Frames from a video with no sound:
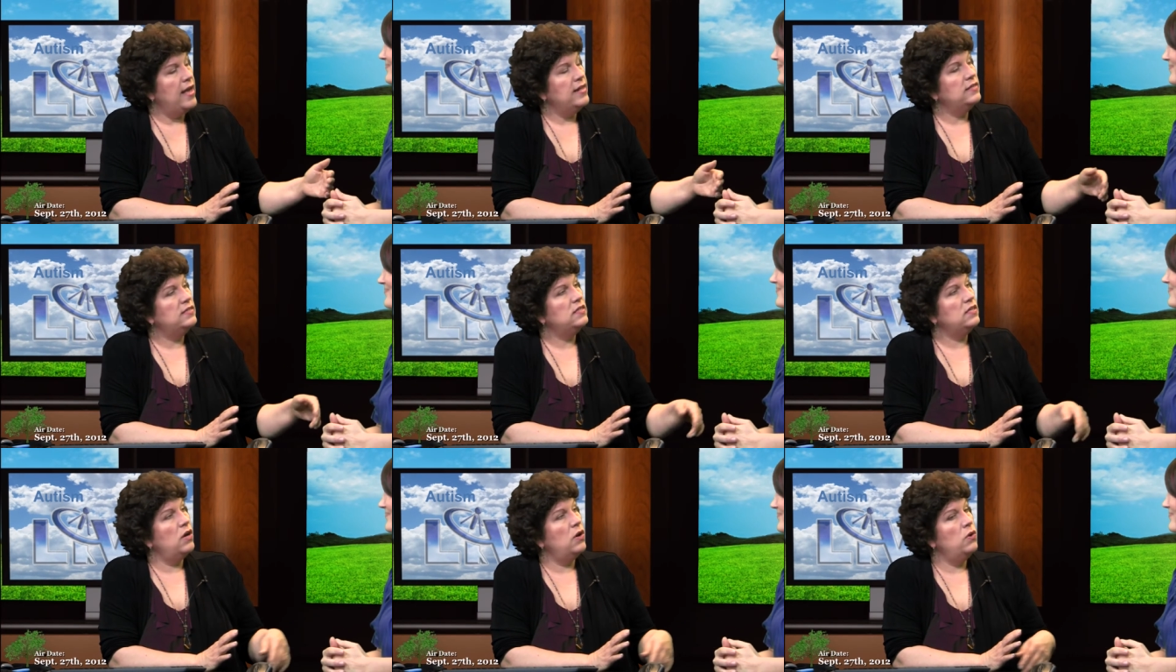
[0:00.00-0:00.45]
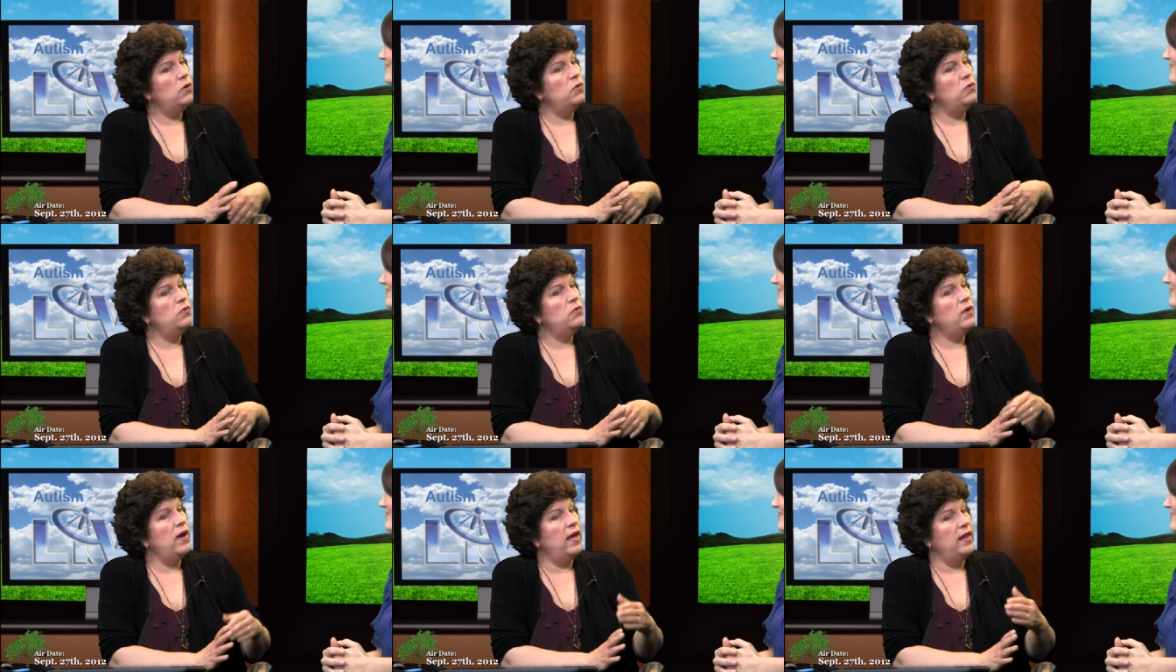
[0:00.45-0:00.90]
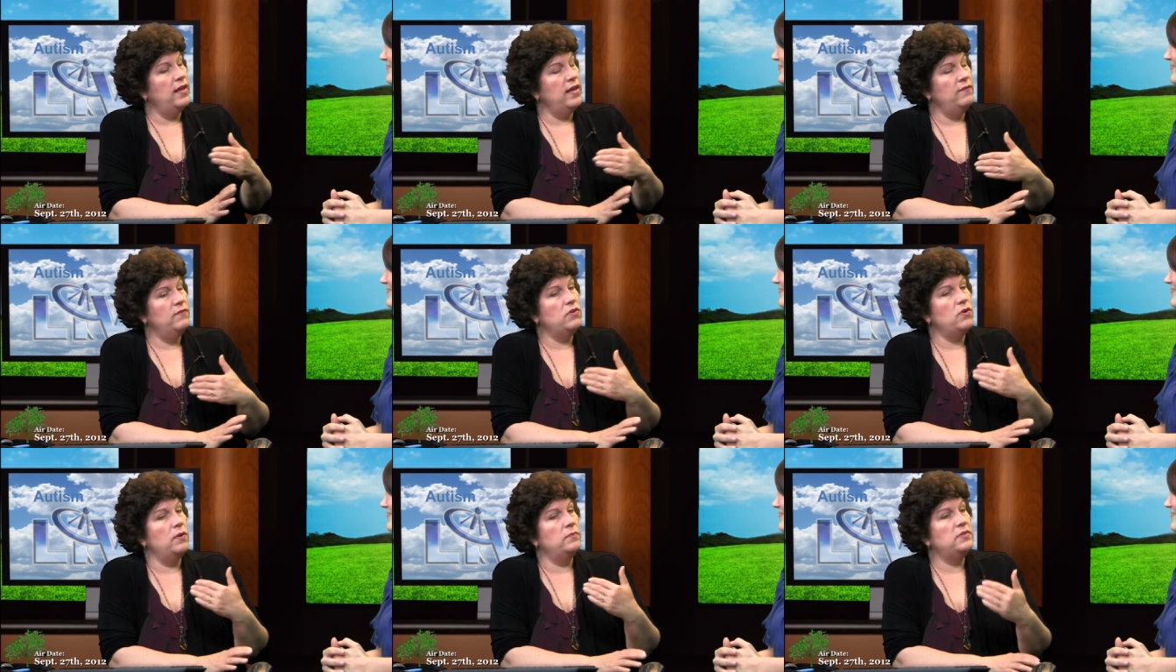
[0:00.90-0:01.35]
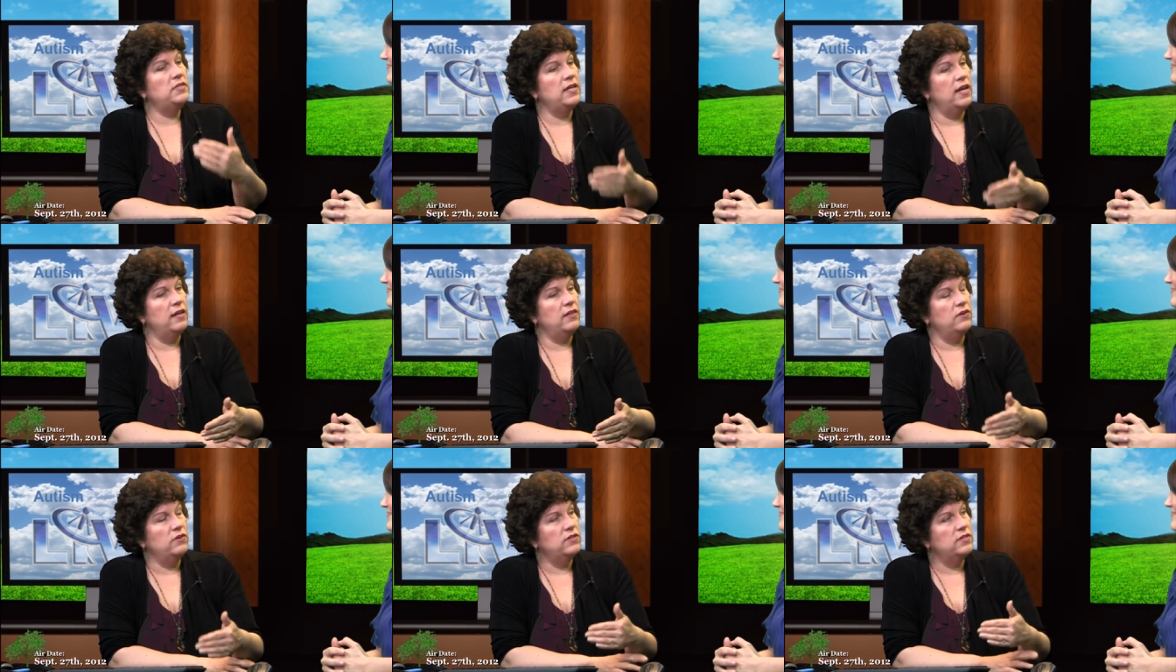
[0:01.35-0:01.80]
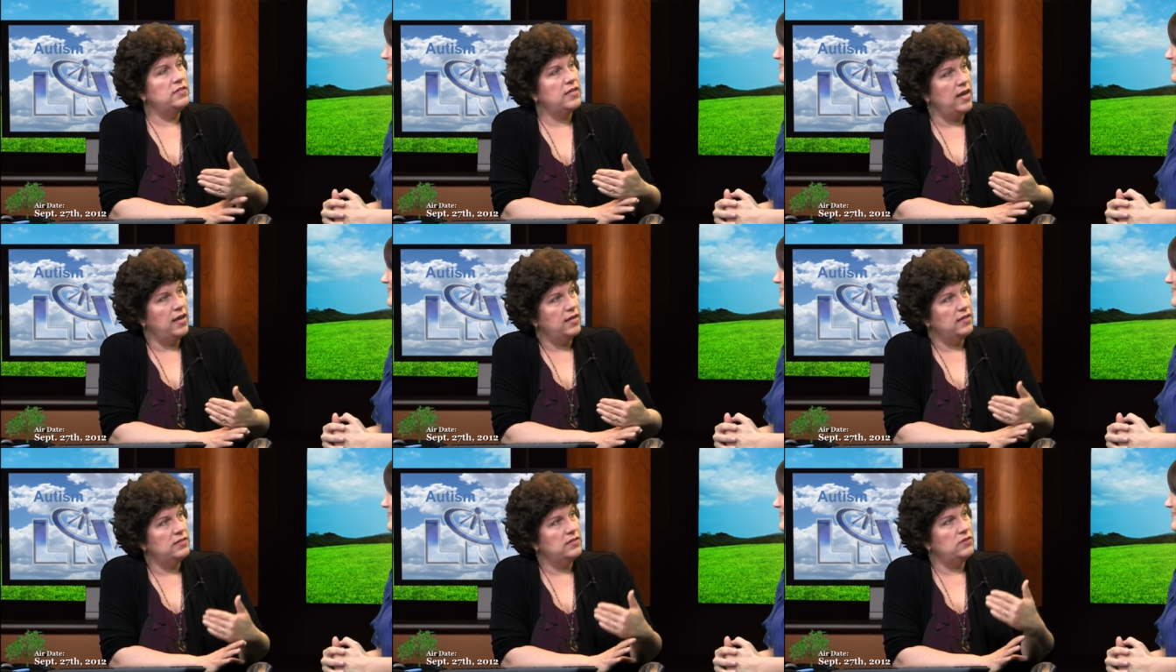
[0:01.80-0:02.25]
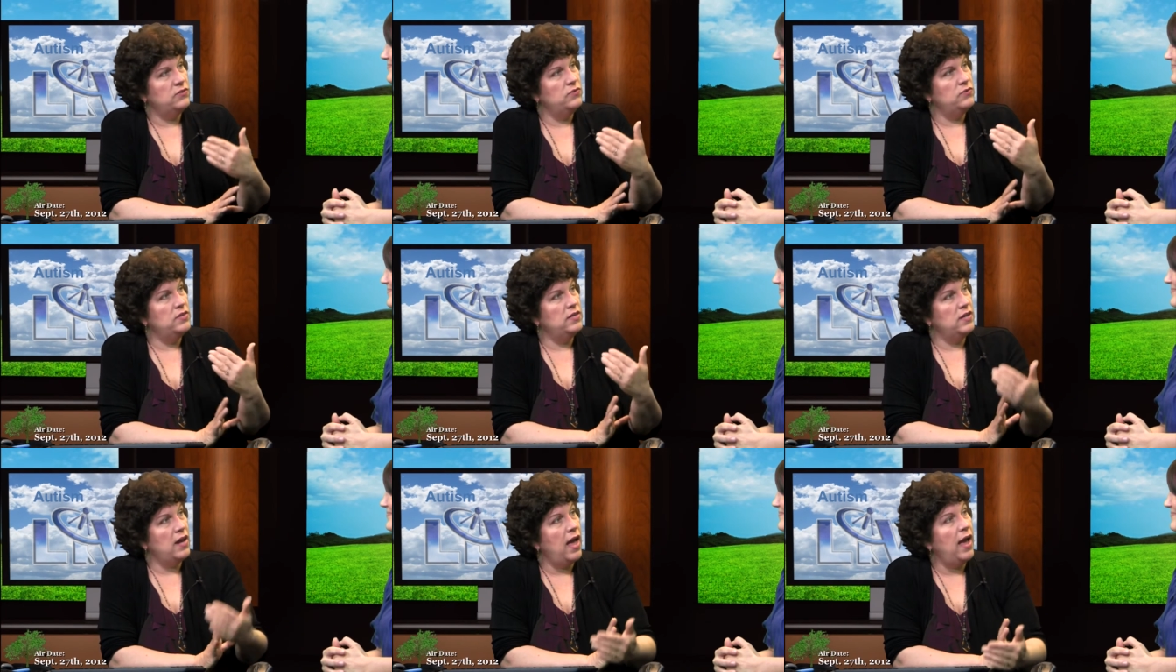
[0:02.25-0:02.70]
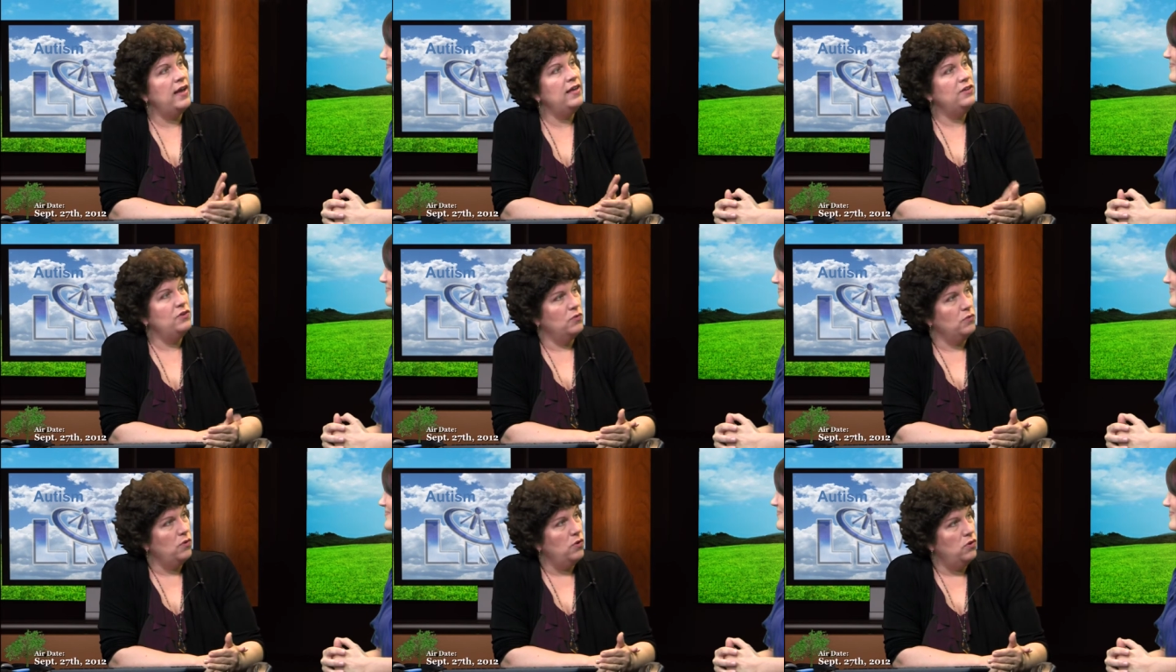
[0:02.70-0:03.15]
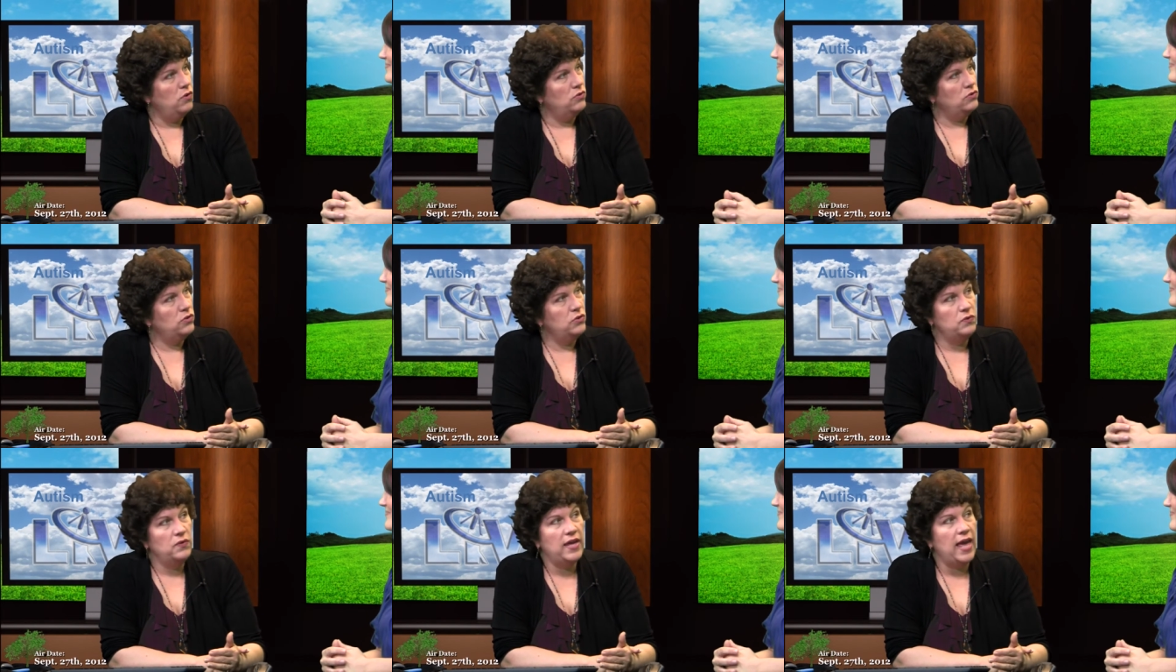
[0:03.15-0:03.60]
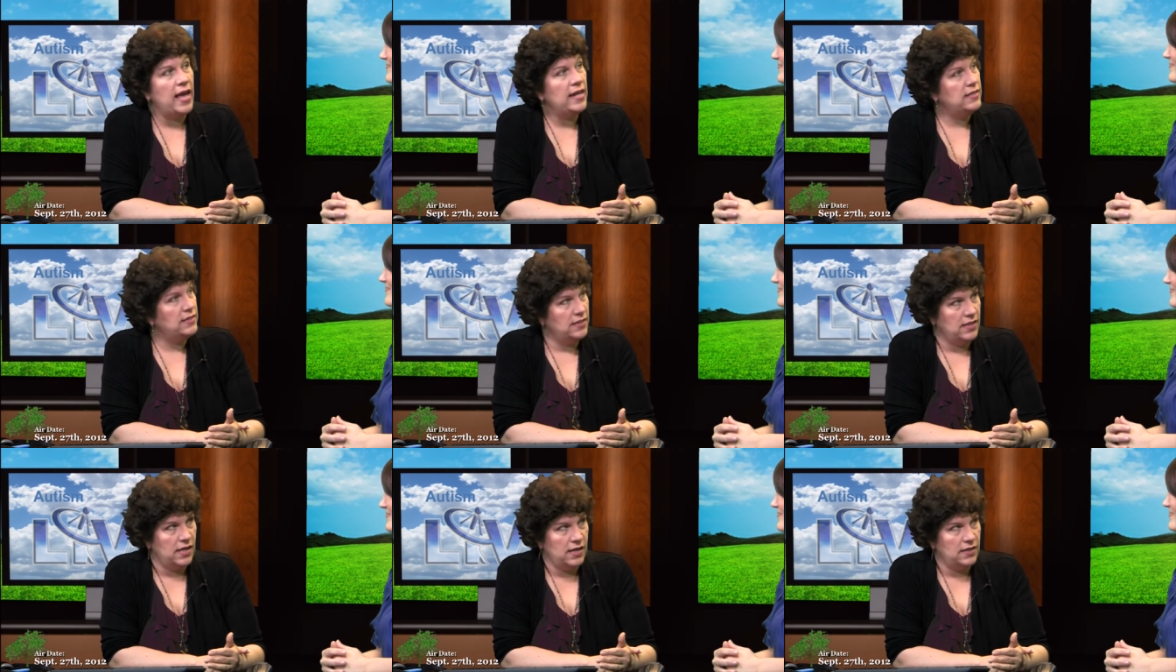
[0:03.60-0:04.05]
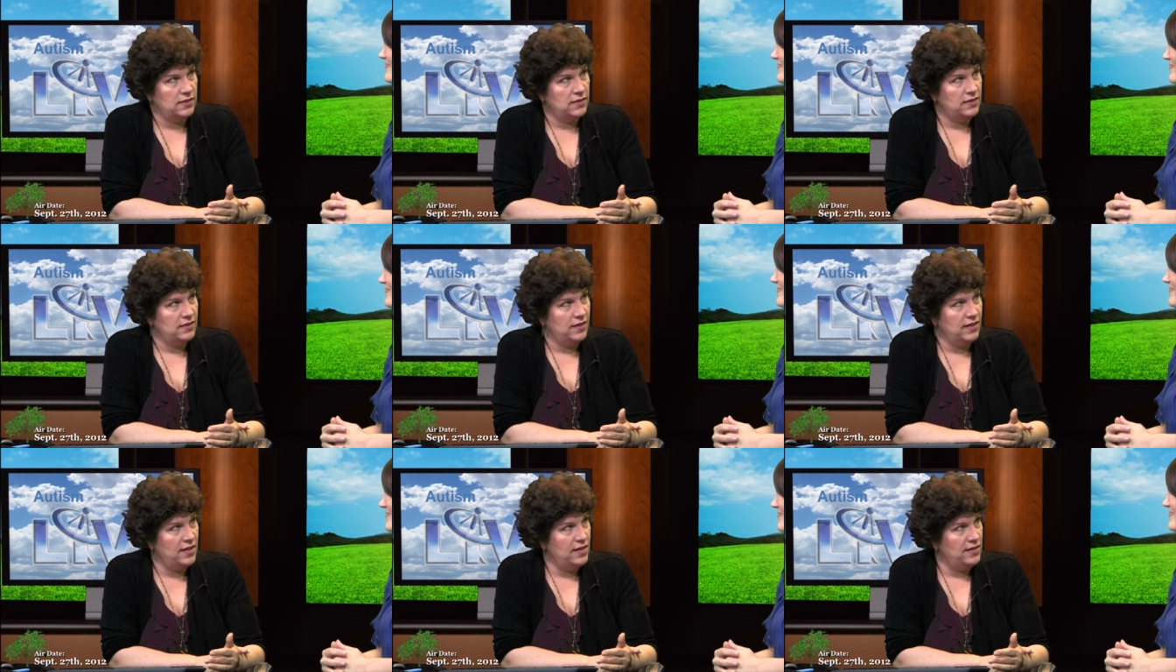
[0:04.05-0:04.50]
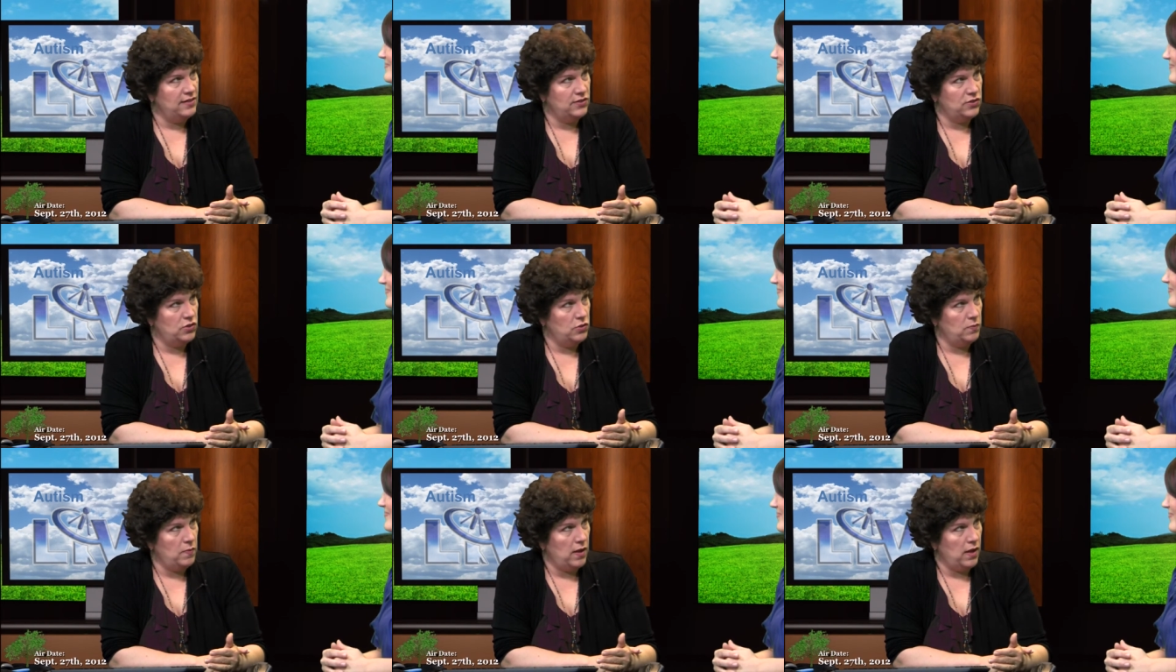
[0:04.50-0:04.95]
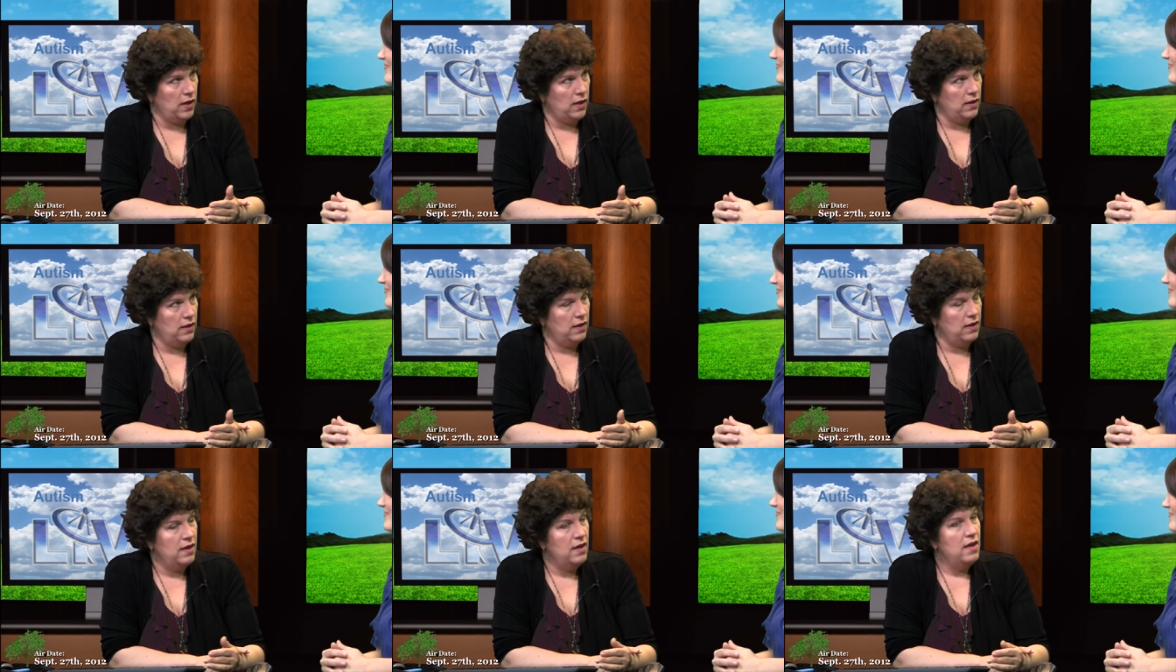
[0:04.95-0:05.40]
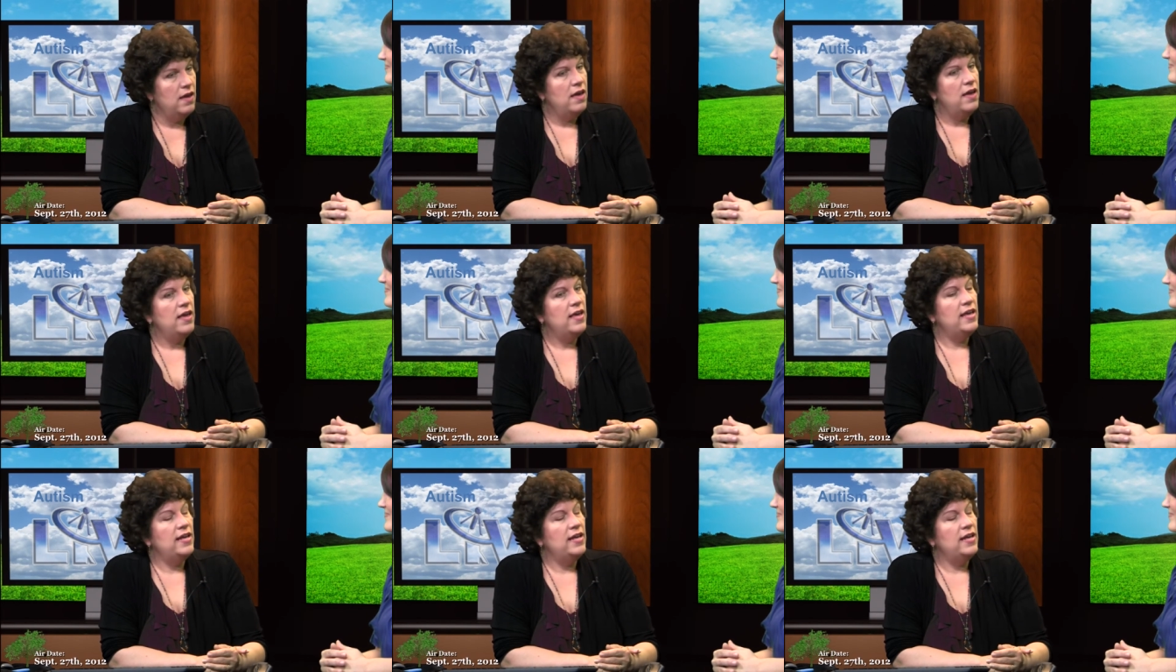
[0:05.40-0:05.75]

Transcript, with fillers: And so uh, even though I'm standing there and saying it to the 9-year-old who gets it mm-hmm. that he's too big, mm-hmm.